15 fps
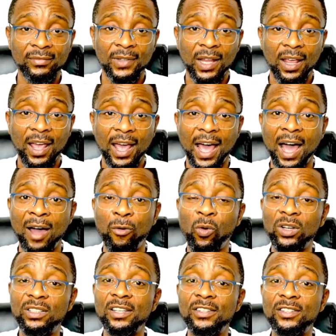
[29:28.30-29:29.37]
And what
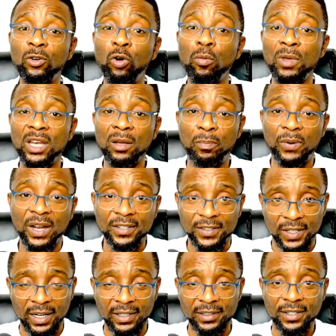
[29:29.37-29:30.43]
is
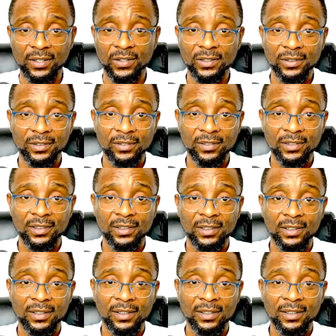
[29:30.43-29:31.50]
omnipresent?
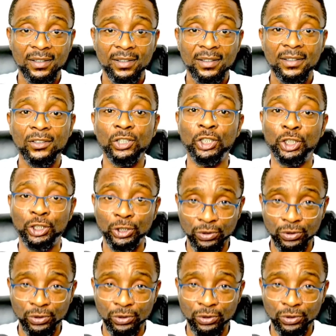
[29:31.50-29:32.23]
You.